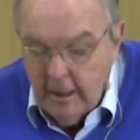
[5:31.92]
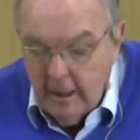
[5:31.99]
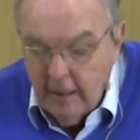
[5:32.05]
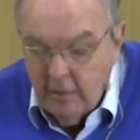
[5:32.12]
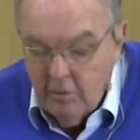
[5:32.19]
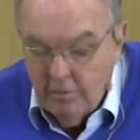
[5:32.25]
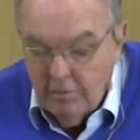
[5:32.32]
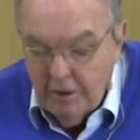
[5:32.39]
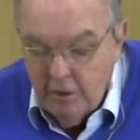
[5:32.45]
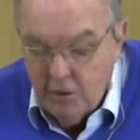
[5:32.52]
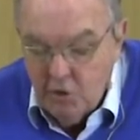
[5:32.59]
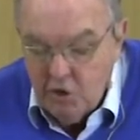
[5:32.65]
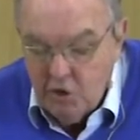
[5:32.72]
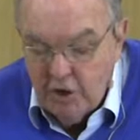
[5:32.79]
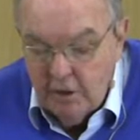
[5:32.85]
I will be
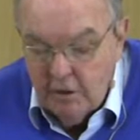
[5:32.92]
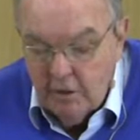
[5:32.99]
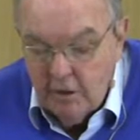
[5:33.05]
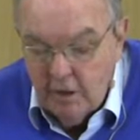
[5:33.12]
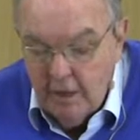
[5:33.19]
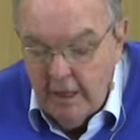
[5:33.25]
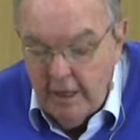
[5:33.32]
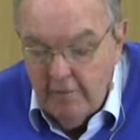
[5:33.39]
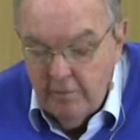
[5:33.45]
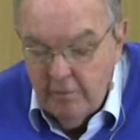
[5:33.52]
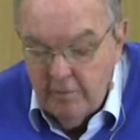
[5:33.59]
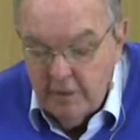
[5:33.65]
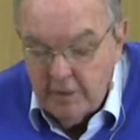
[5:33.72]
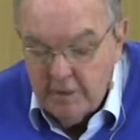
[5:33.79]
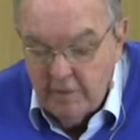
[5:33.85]
your shield. And
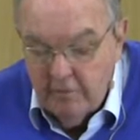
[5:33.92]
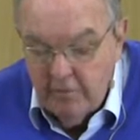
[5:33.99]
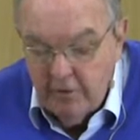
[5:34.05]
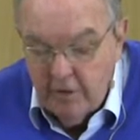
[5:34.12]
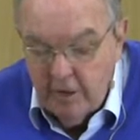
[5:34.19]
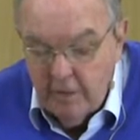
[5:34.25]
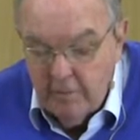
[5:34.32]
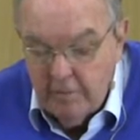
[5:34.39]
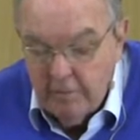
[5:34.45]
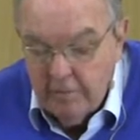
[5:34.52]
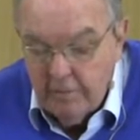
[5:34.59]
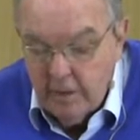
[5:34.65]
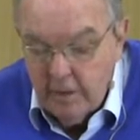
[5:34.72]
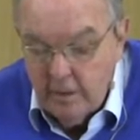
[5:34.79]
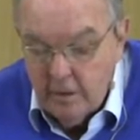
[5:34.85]
Abraham does some very
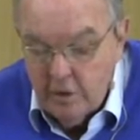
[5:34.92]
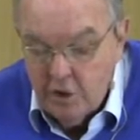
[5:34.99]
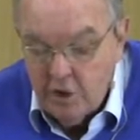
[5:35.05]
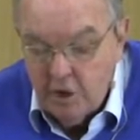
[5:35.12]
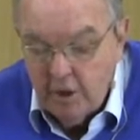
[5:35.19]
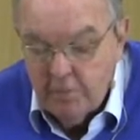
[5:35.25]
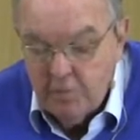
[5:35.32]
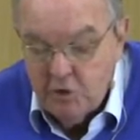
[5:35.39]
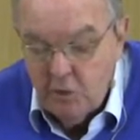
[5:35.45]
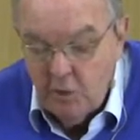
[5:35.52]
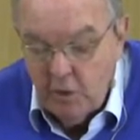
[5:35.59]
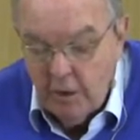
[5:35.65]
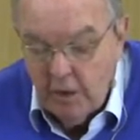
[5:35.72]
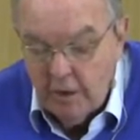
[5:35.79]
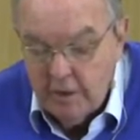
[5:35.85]
sharp
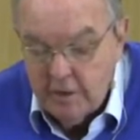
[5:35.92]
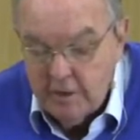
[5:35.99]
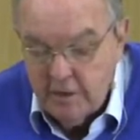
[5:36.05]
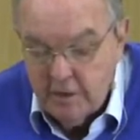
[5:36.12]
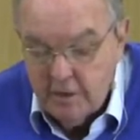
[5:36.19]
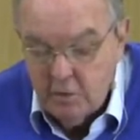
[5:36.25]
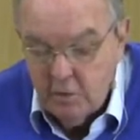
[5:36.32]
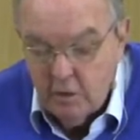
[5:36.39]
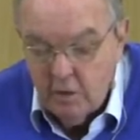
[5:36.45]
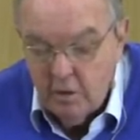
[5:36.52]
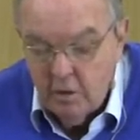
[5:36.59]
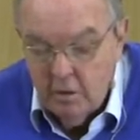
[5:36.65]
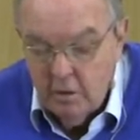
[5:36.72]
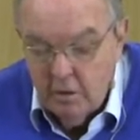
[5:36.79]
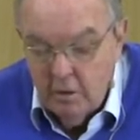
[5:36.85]
talking and says, well,
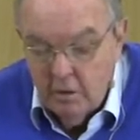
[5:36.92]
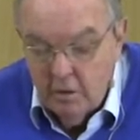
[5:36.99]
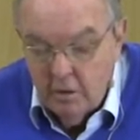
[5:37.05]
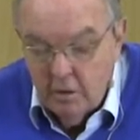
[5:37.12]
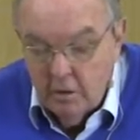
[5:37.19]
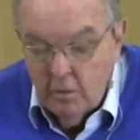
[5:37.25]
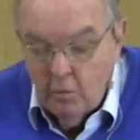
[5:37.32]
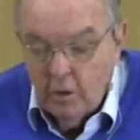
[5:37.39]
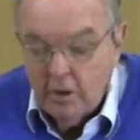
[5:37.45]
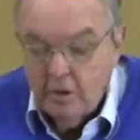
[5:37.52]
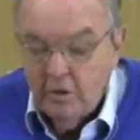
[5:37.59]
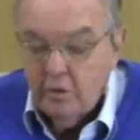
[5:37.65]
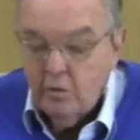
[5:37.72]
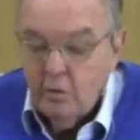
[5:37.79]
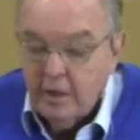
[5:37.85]
what
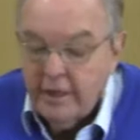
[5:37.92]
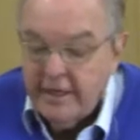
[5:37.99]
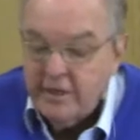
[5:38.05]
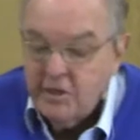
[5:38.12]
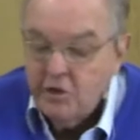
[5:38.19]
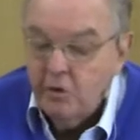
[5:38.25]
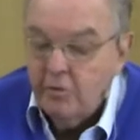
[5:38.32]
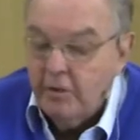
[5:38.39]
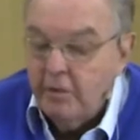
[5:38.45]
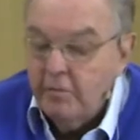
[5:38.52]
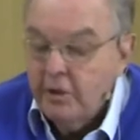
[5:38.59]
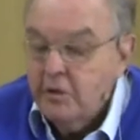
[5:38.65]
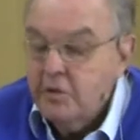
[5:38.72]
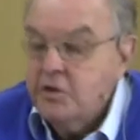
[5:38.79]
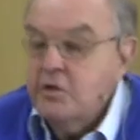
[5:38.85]
good will that do me?
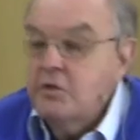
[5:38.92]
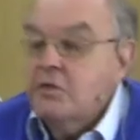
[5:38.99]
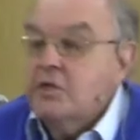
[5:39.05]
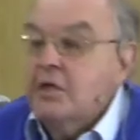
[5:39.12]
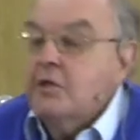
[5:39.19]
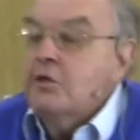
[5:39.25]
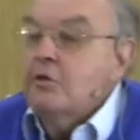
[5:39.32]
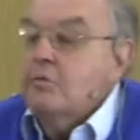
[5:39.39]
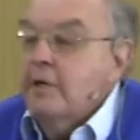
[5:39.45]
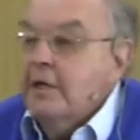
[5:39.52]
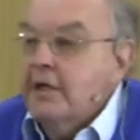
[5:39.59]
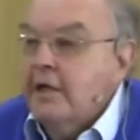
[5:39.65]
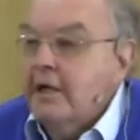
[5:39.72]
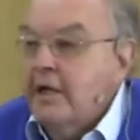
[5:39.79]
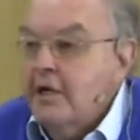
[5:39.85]
Because you said you'd
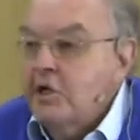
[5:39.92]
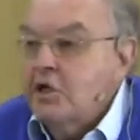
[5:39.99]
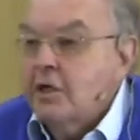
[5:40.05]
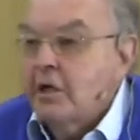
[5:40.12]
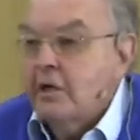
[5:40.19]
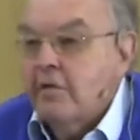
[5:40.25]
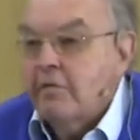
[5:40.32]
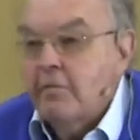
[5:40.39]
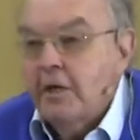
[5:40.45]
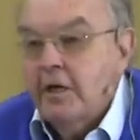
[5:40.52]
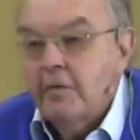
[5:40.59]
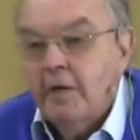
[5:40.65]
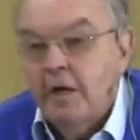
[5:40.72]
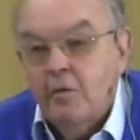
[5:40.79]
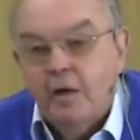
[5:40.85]
make a nation out of me,
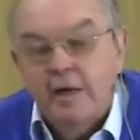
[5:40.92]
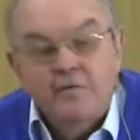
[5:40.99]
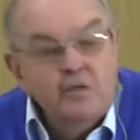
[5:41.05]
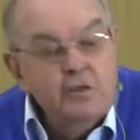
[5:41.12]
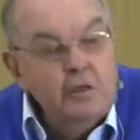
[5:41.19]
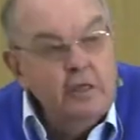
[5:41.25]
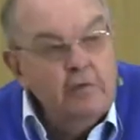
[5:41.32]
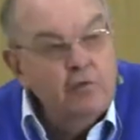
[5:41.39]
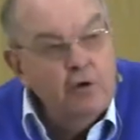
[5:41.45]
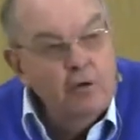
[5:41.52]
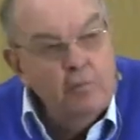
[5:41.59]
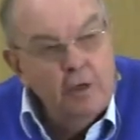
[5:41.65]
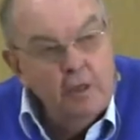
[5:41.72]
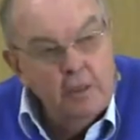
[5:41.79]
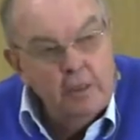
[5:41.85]
and my wife's not even
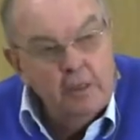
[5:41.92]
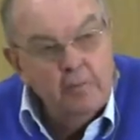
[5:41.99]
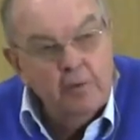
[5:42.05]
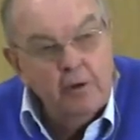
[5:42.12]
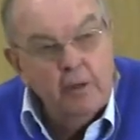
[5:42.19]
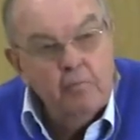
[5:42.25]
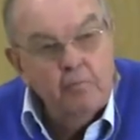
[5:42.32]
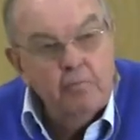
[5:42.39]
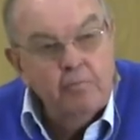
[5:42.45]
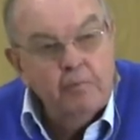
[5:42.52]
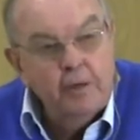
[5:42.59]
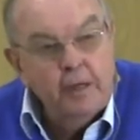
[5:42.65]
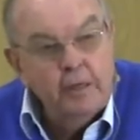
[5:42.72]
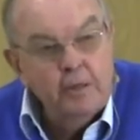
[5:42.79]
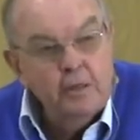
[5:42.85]
remotely
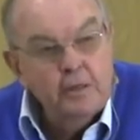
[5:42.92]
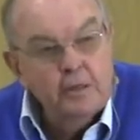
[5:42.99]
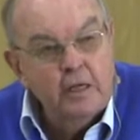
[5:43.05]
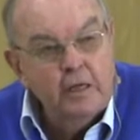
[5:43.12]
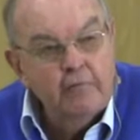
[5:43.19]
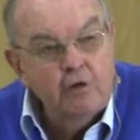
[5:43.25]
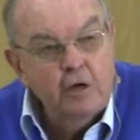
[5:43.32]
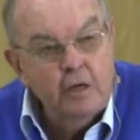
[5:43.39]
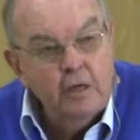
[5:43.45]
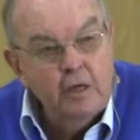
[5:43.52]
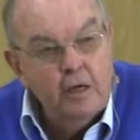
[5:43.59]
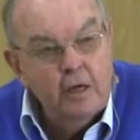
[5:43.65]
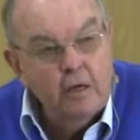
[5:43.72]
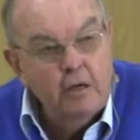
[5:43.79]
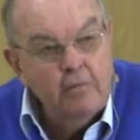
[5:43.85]
pregnant, and I've gone
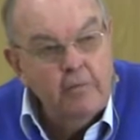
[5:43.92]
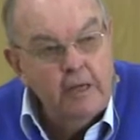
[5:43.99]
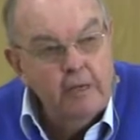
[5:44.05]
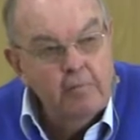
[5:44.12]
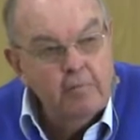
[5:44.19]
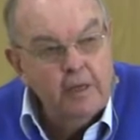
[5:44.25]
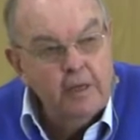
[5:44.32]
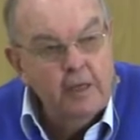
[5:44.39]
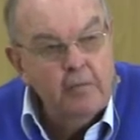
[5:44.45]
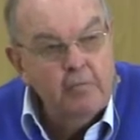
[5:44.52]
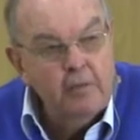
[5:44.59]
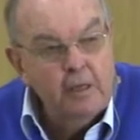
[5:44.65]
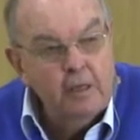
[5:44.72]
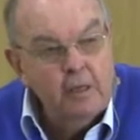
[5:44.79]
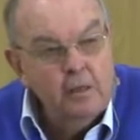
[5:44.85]
down and made plan
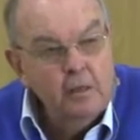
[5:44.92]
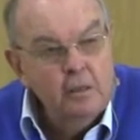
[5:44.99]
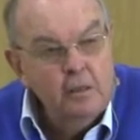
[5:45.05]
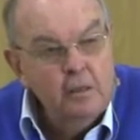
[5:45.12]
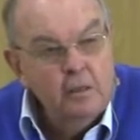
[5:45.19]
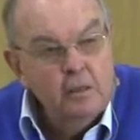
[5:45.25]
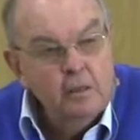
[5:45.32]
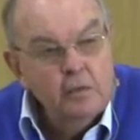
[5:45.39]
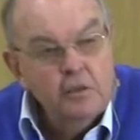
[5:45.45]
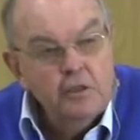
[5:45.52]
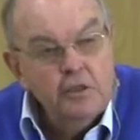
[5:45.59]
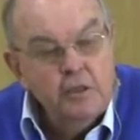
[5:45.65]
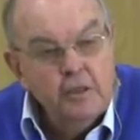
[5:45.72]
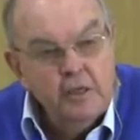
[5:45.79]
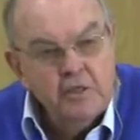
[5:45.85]
B,
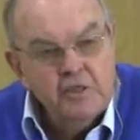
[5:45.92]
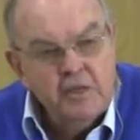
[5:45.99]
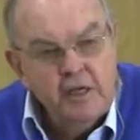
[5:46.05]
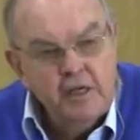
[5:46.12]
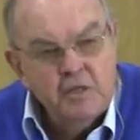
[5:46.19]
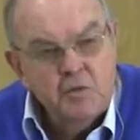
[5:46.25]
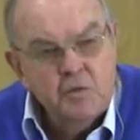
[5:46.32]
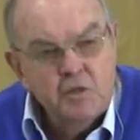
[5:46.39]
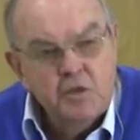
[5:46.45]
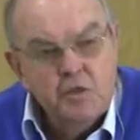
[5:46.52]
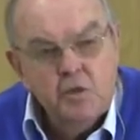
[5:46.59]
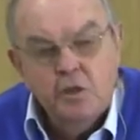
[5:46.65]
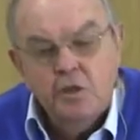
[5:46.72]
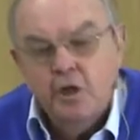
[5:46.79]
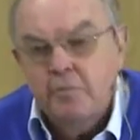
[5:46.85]
which in those days was
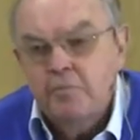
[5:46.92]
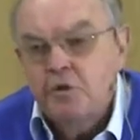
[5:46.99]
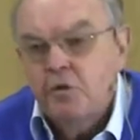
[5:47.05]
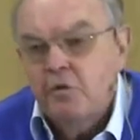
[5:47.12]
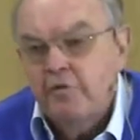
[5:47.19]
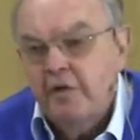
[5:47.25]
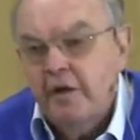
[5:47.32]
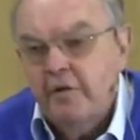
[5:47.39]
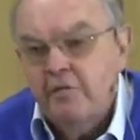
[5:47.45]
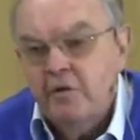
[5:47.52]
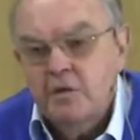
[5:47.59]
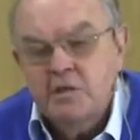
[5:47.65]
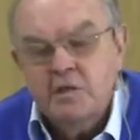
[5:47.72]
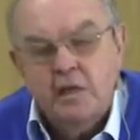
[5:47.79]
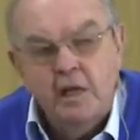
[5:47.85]
to adopt your
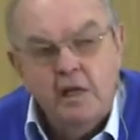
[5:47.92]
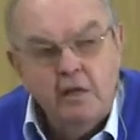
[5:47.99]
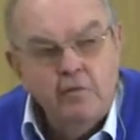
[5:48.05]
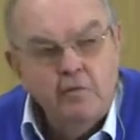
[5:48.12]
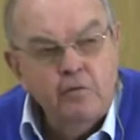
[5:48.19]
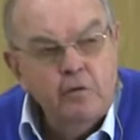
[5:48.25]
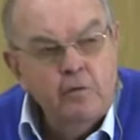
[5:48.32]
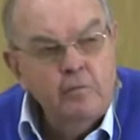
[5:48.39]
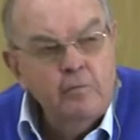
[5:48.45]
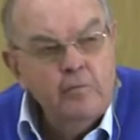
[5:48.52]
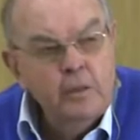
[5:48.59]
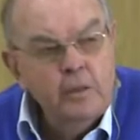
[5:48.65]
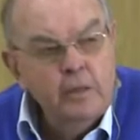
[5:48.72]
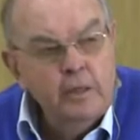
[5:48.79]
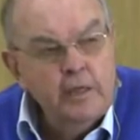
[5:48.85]
favorite slave
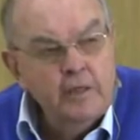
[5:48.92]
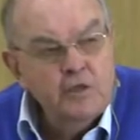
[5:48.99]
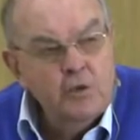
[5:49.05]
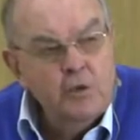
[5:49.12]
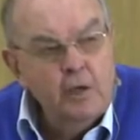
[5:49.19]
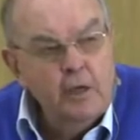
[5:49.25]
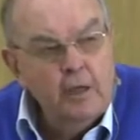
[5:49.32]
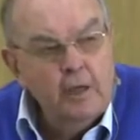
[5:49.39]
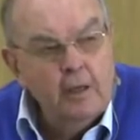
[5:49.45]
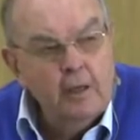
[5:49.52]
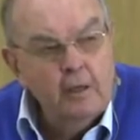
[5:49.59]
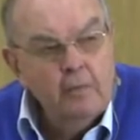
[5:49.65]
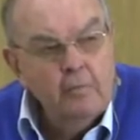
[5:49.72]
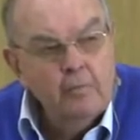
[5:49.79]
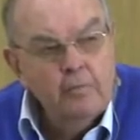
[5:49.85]
as your
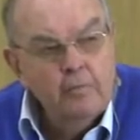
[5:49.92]
heir.